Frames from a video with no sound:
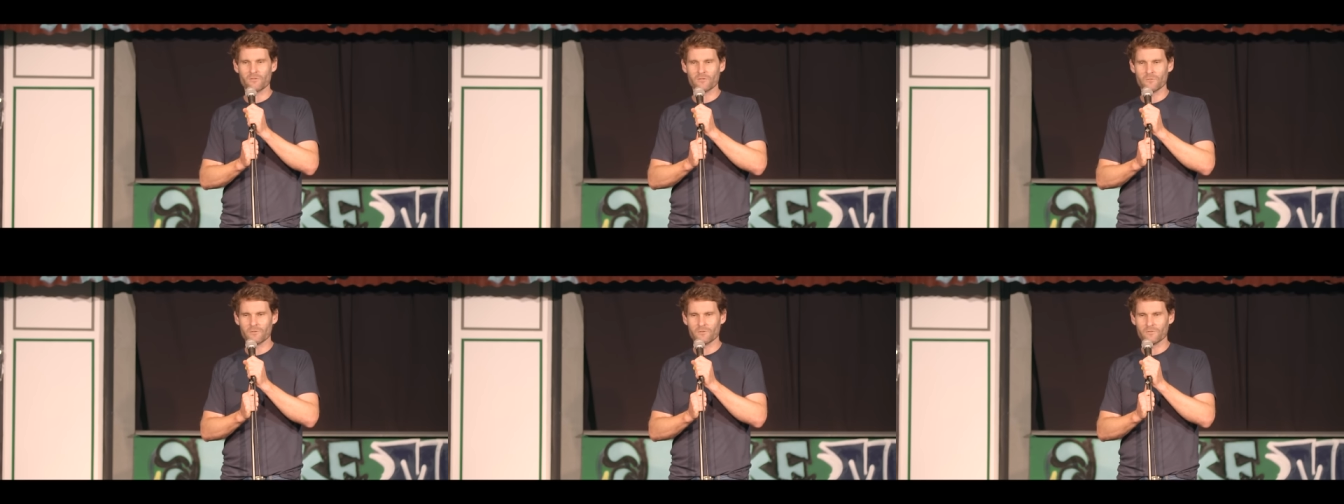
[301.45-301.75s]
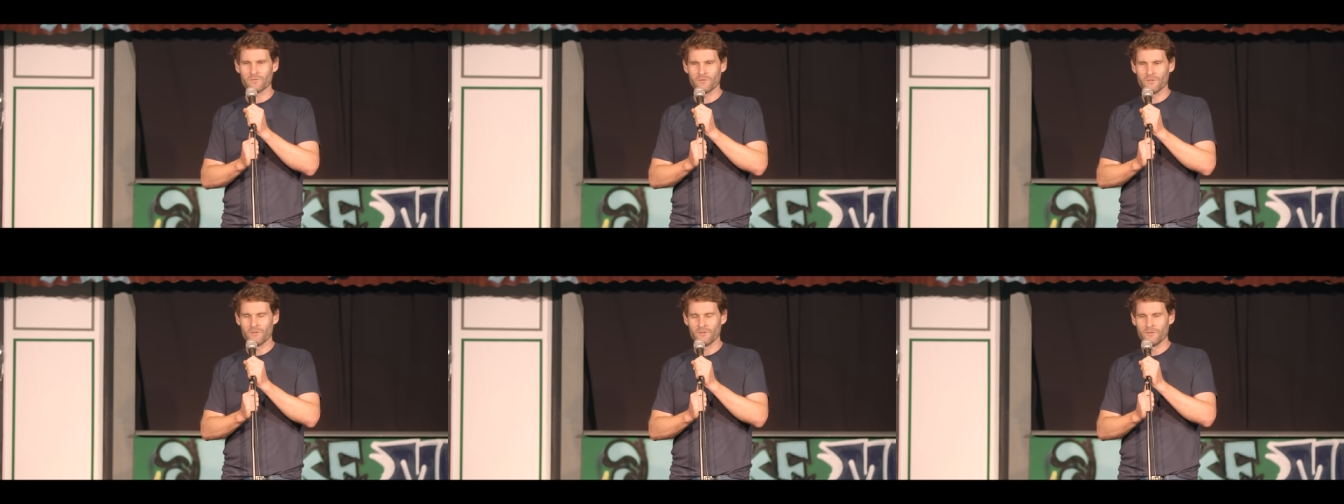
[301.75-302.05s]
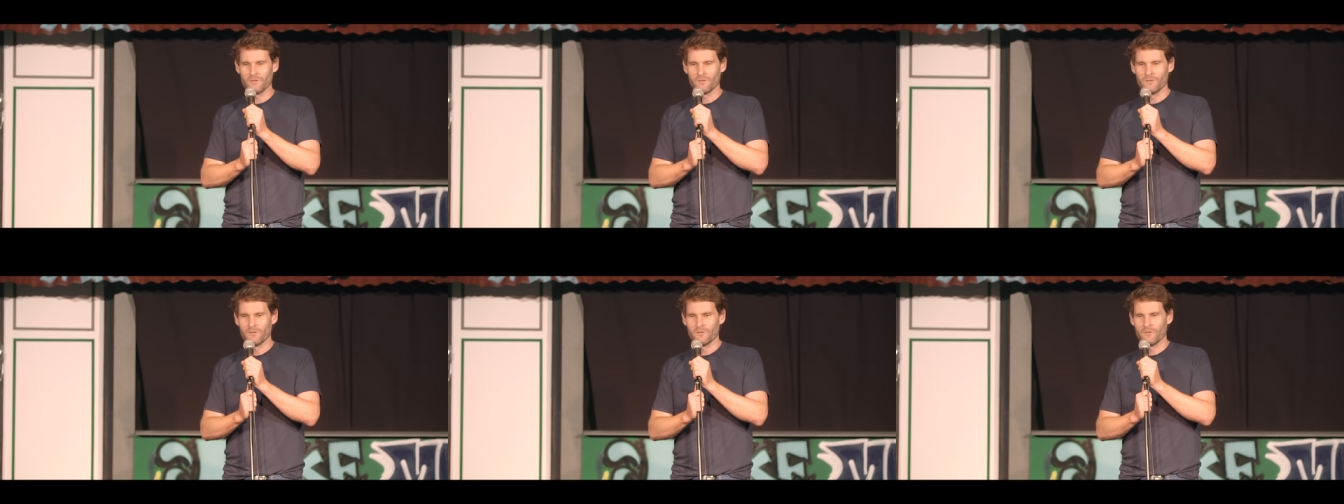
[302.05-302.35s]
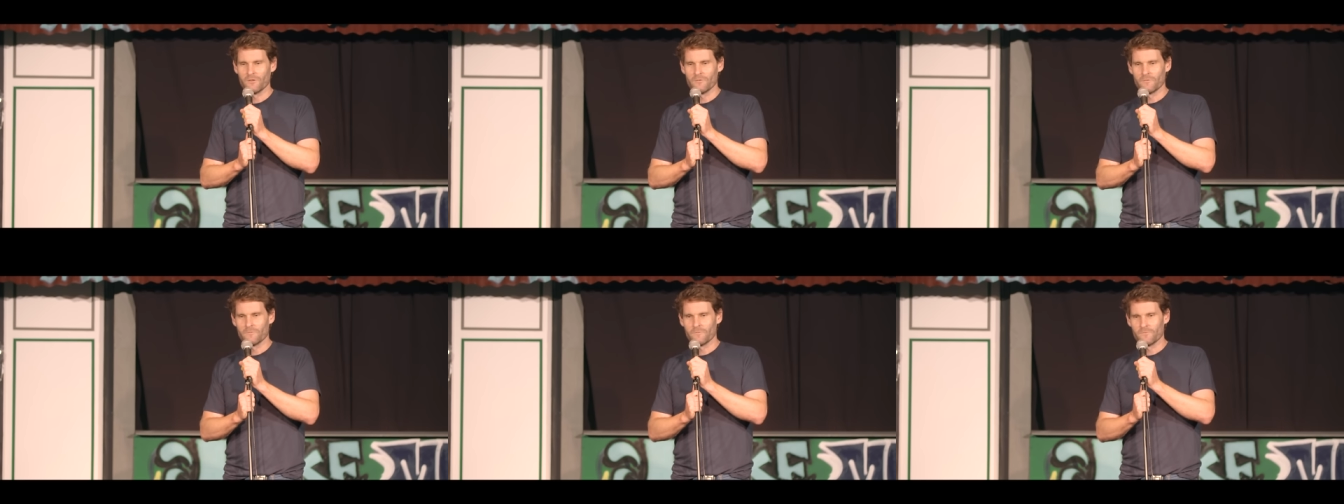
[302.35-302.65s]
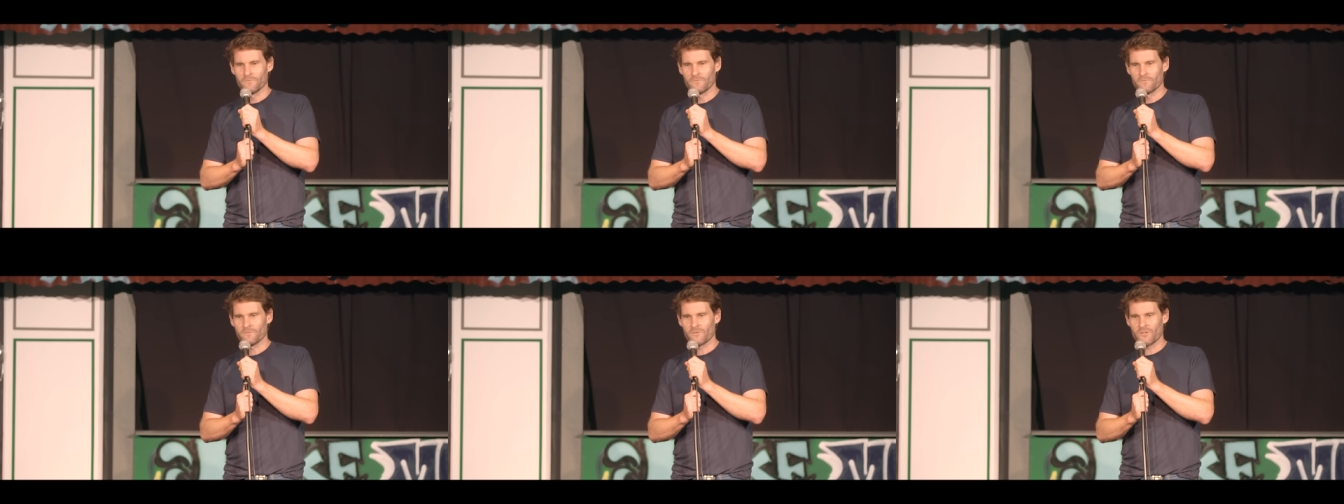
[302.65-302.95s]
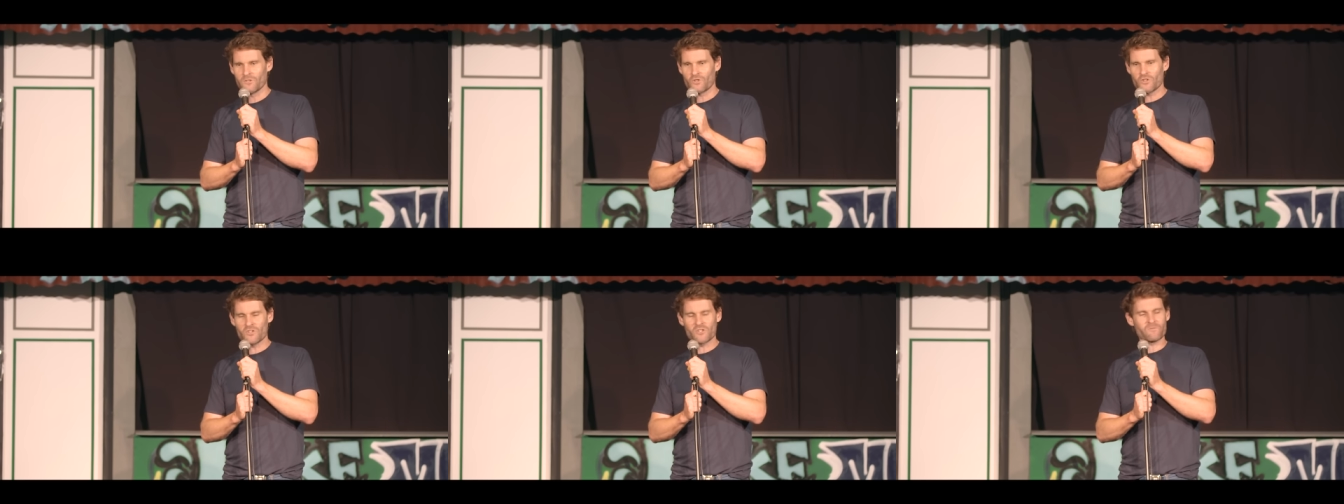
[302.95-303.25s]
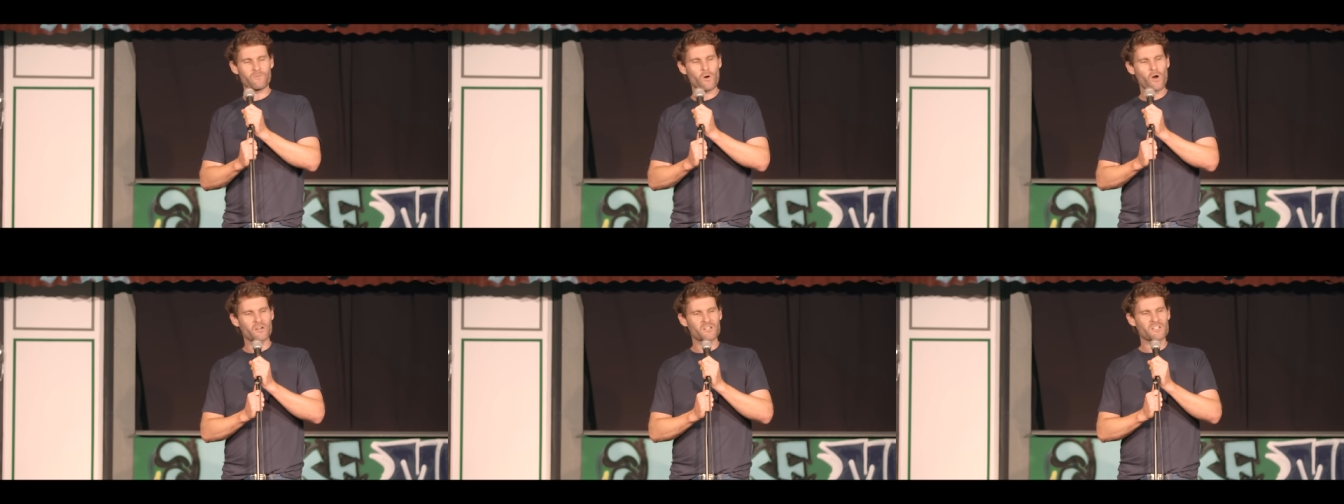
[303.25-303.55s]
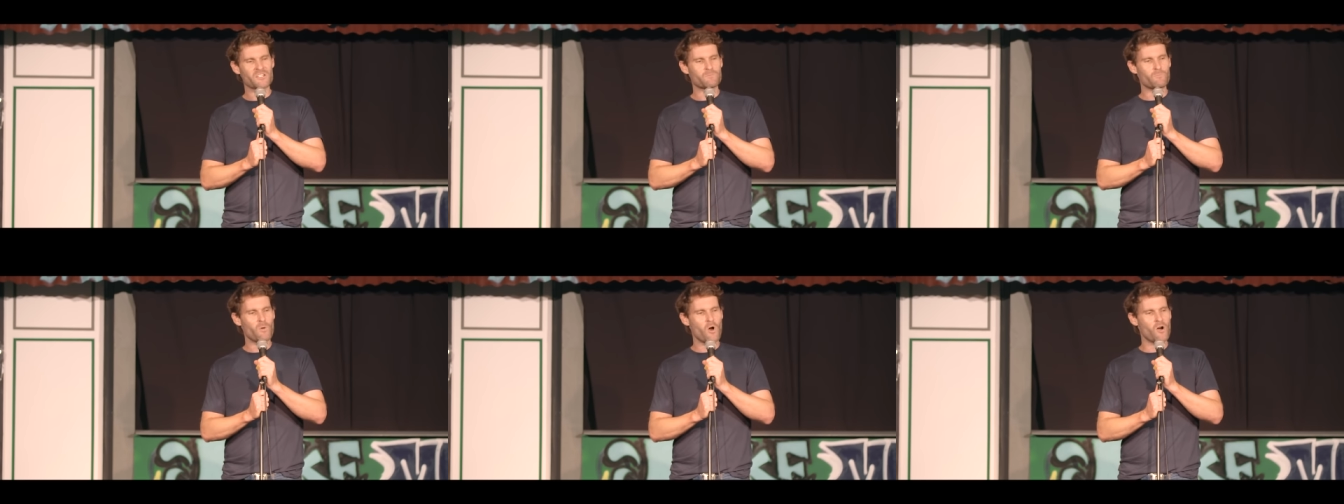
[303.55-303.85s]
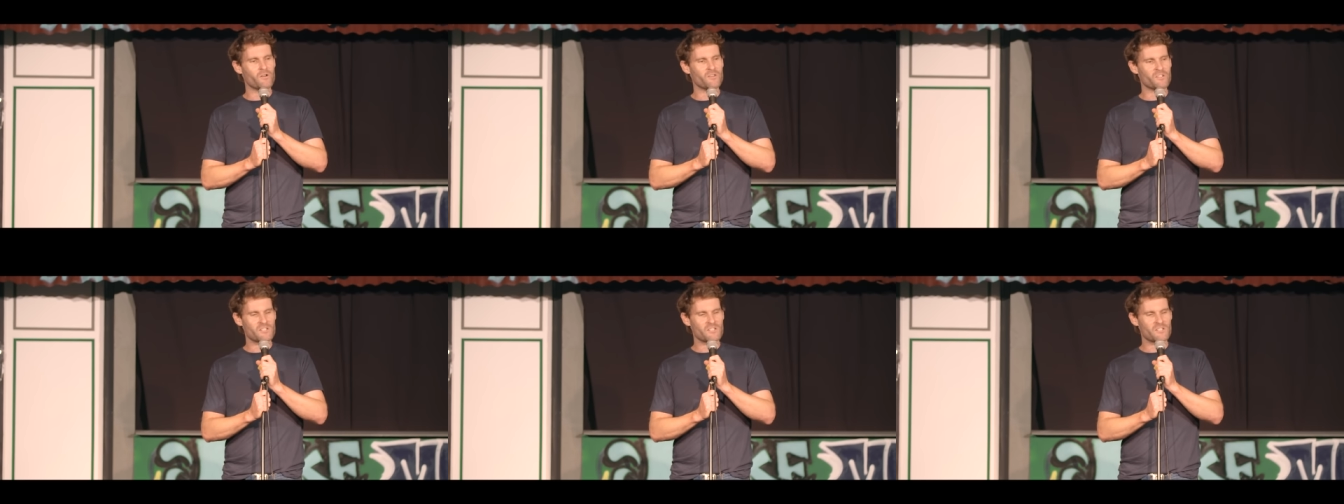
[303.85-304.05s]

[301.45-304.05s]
I mean, the gingivitis smile